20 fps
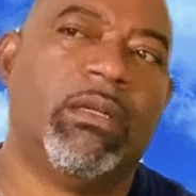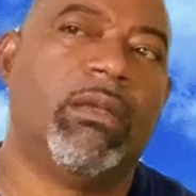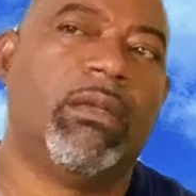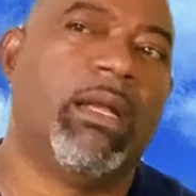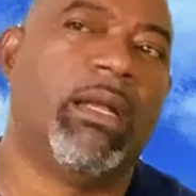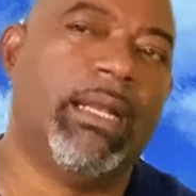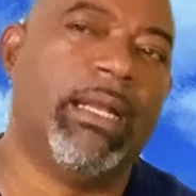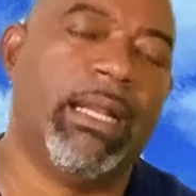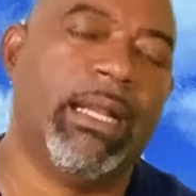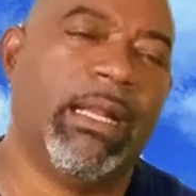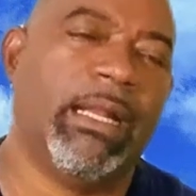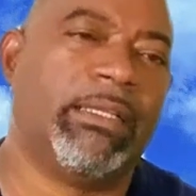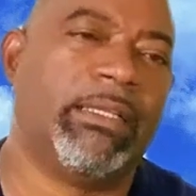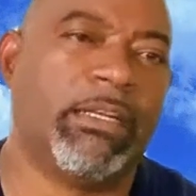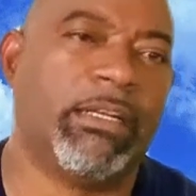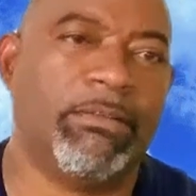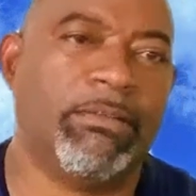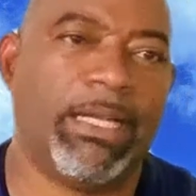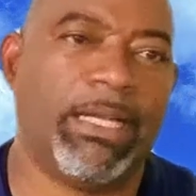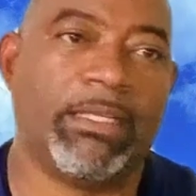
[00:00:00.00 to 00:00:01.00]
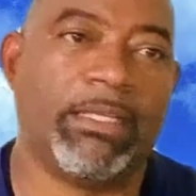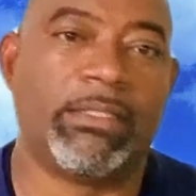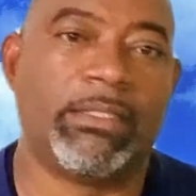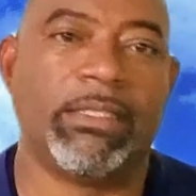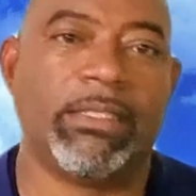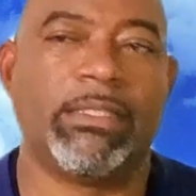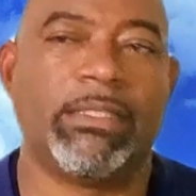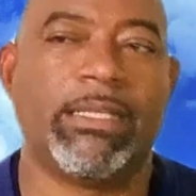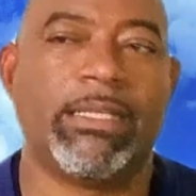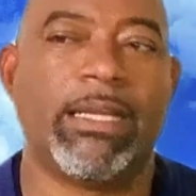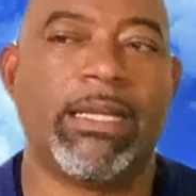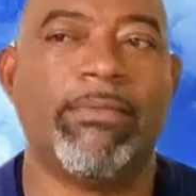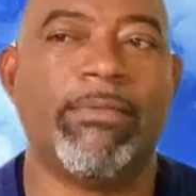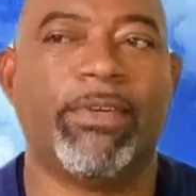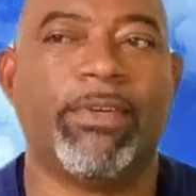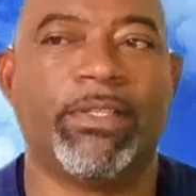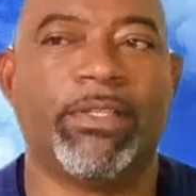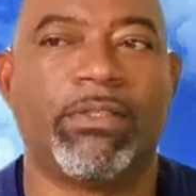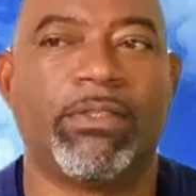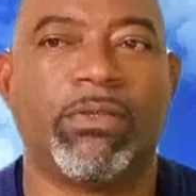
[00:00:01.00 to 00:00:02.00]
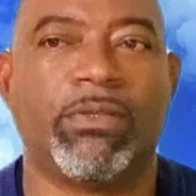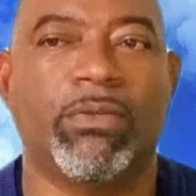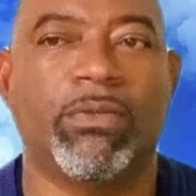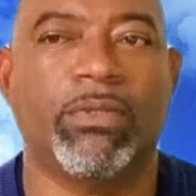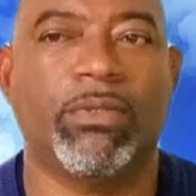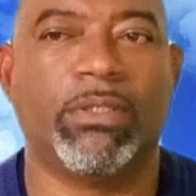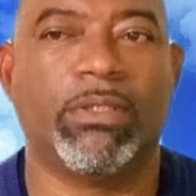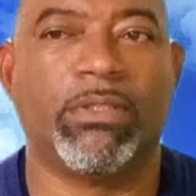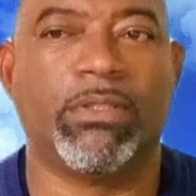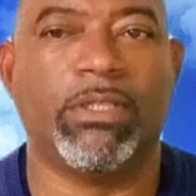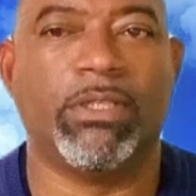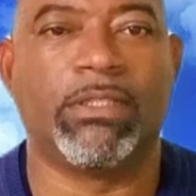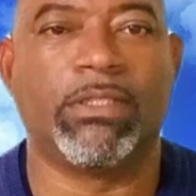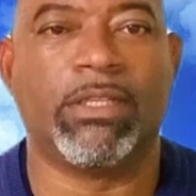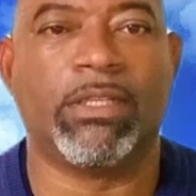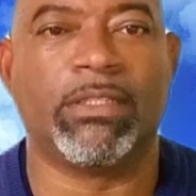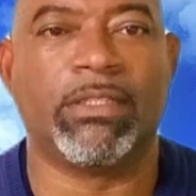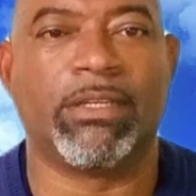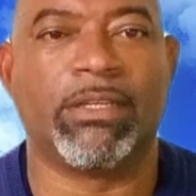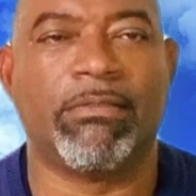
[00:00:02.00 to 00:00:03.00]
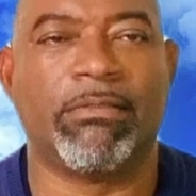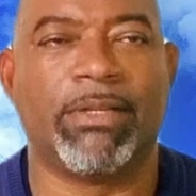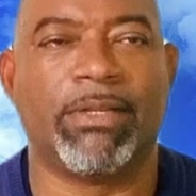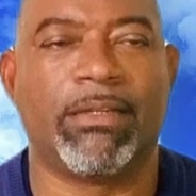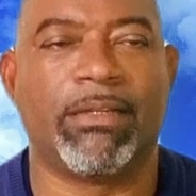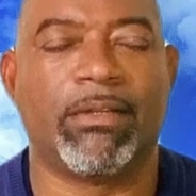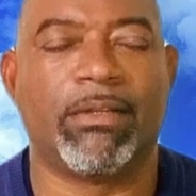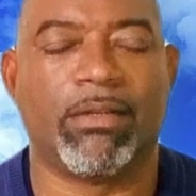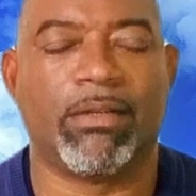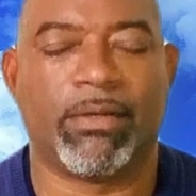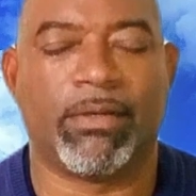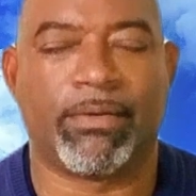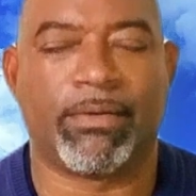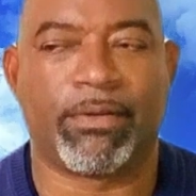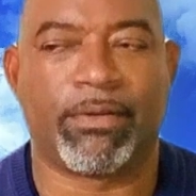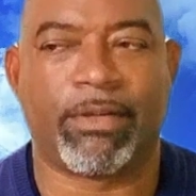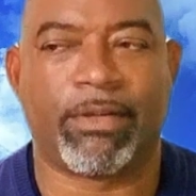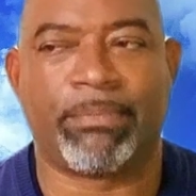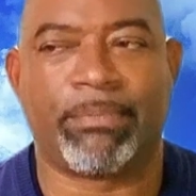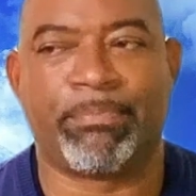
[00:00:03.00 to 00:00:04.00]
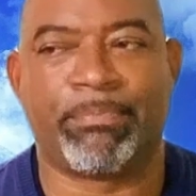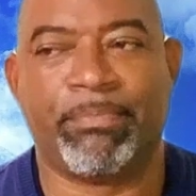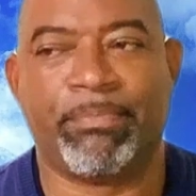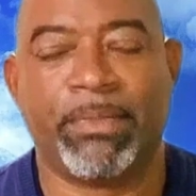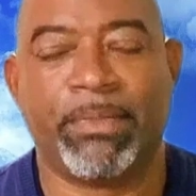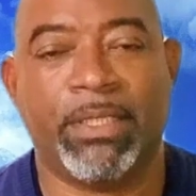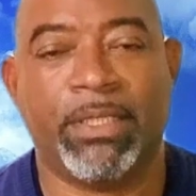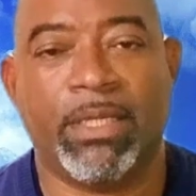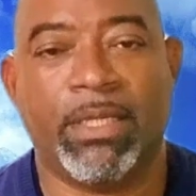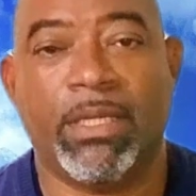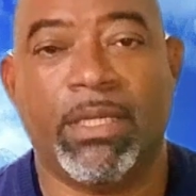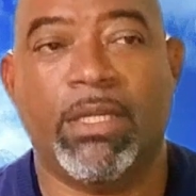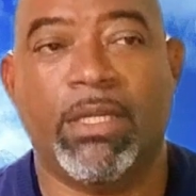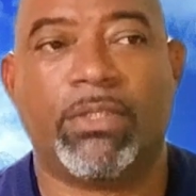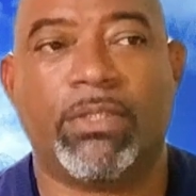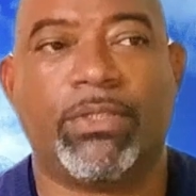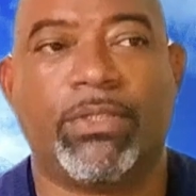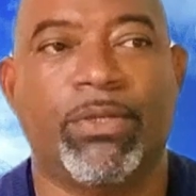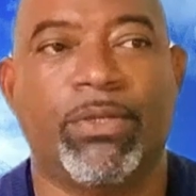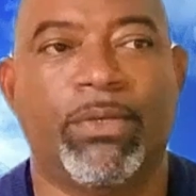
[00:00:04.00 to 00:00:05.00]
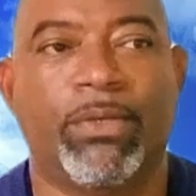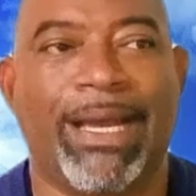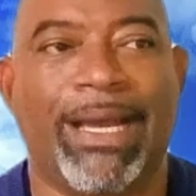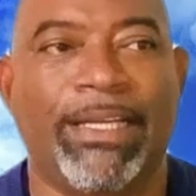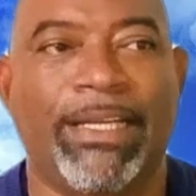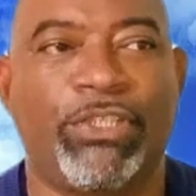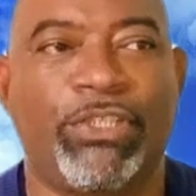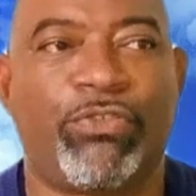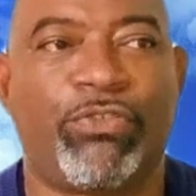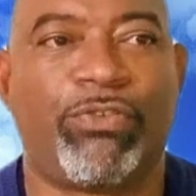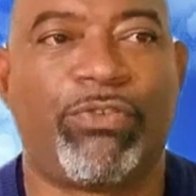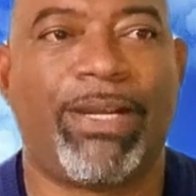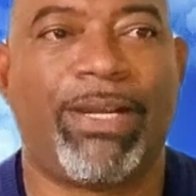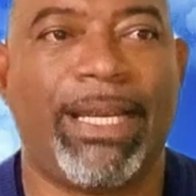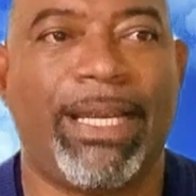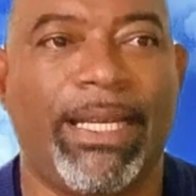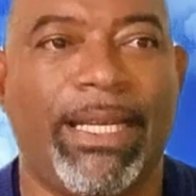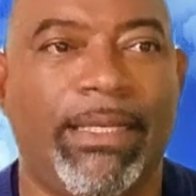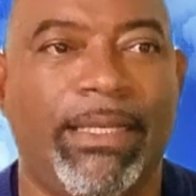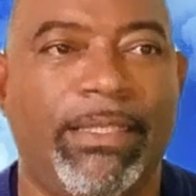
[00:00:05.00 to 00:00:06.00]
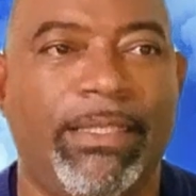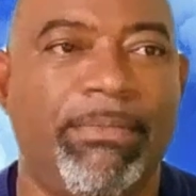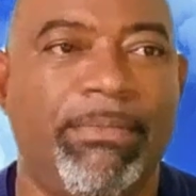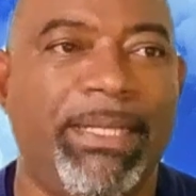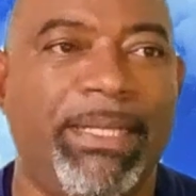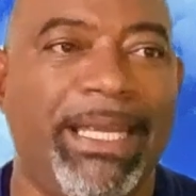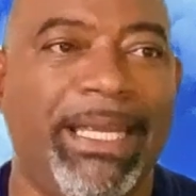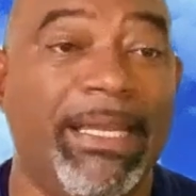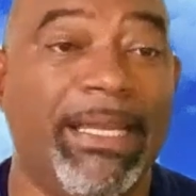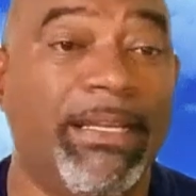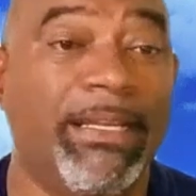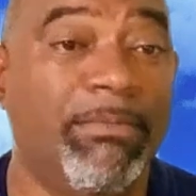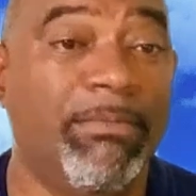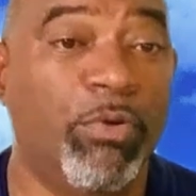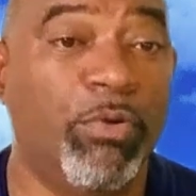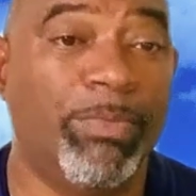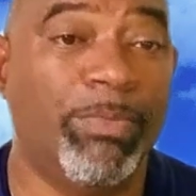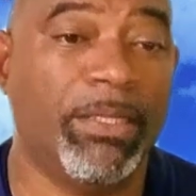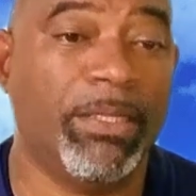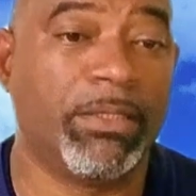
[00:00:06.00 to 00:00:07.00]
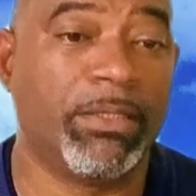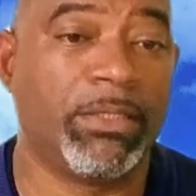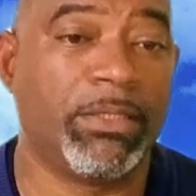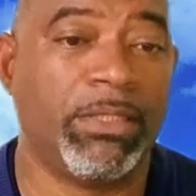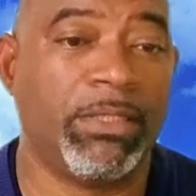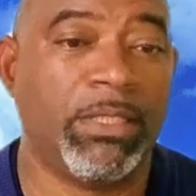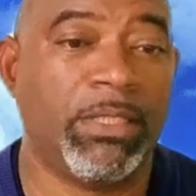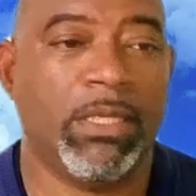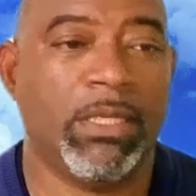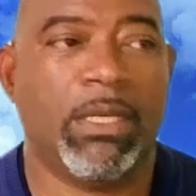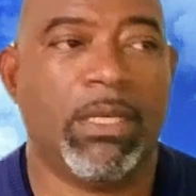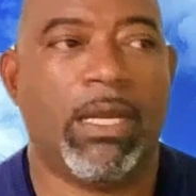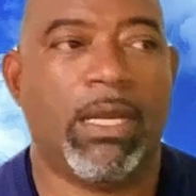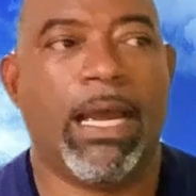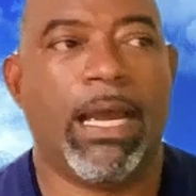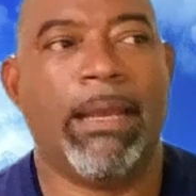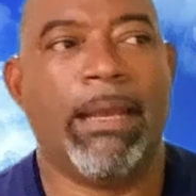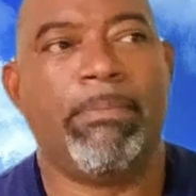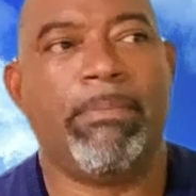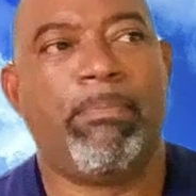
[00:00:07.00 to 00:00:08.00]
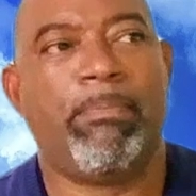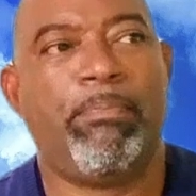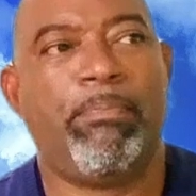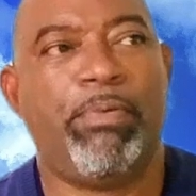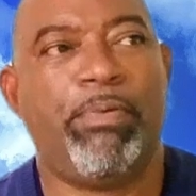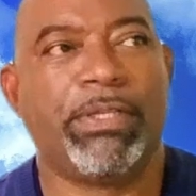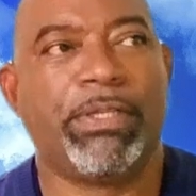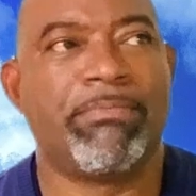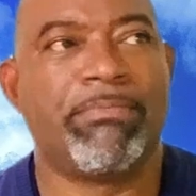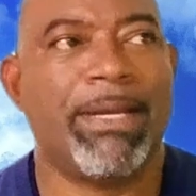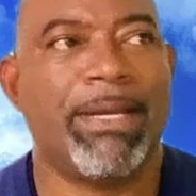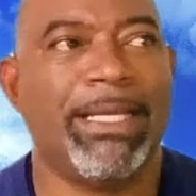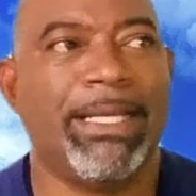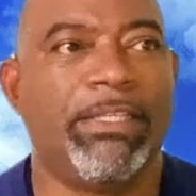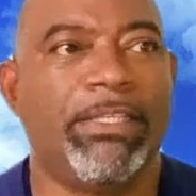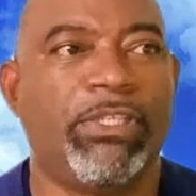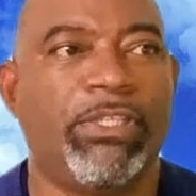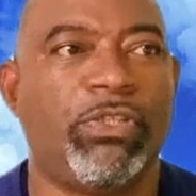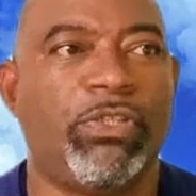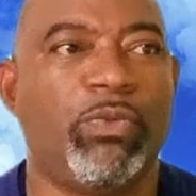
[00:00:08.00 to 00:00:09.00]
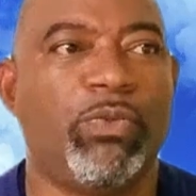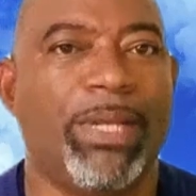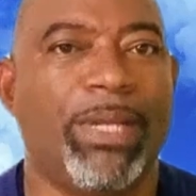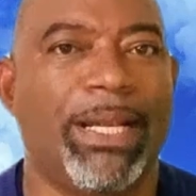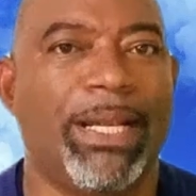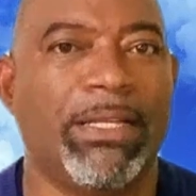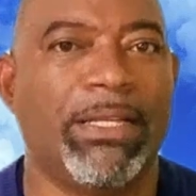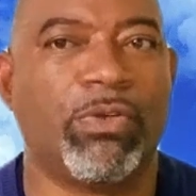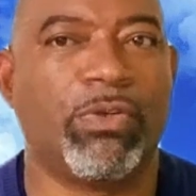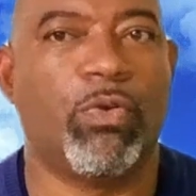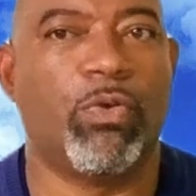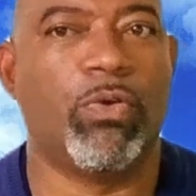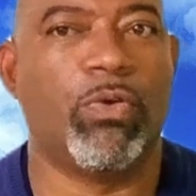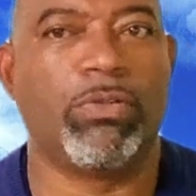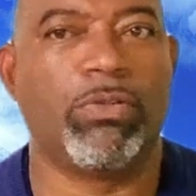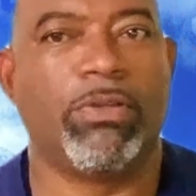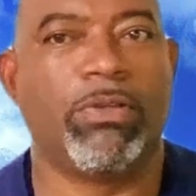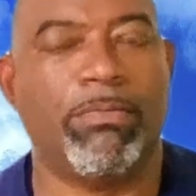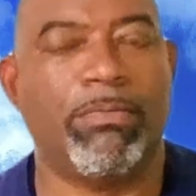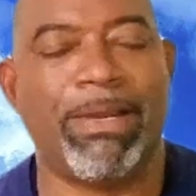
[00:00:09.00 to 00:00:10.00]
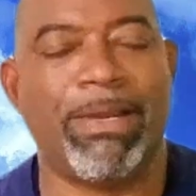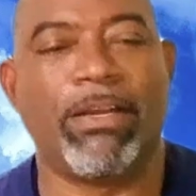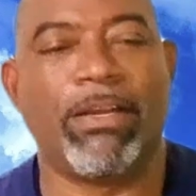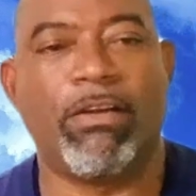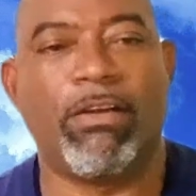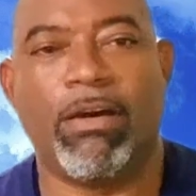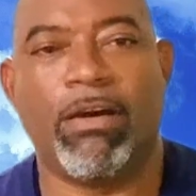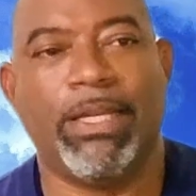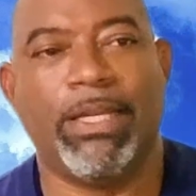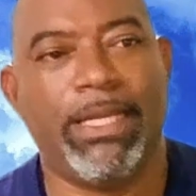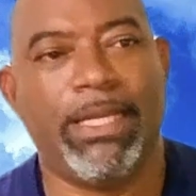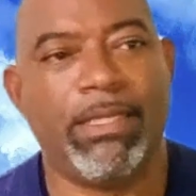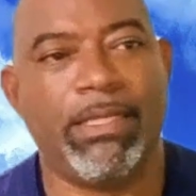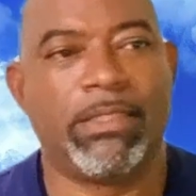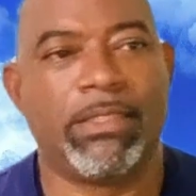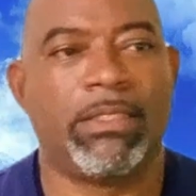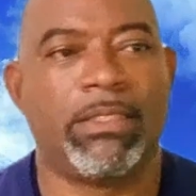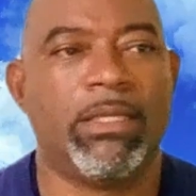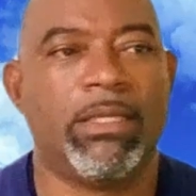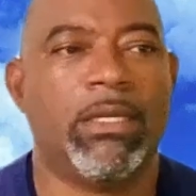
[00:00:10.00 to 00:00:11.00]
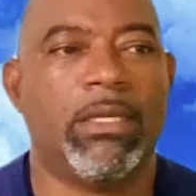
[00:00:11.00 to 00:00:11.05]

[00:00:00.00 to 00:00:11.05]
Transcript: And then I tried like sit time for us to go, it's lunchtime, I'm like, oh crap. So I try to be in the moment. I put my students or some of my colleagues